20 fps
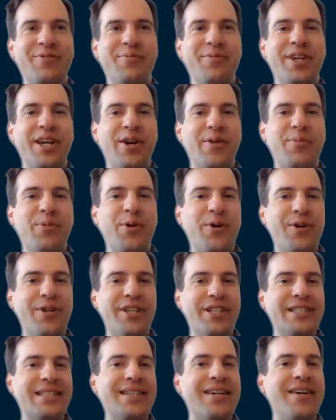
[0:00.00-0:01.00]
They are more
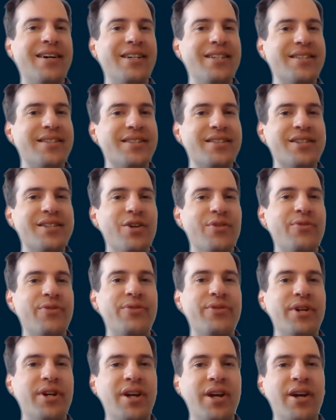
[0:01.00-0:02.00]
the sizes of
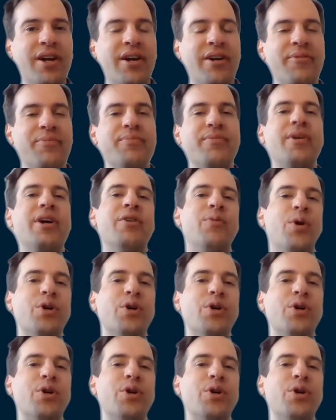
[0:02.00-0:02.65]
a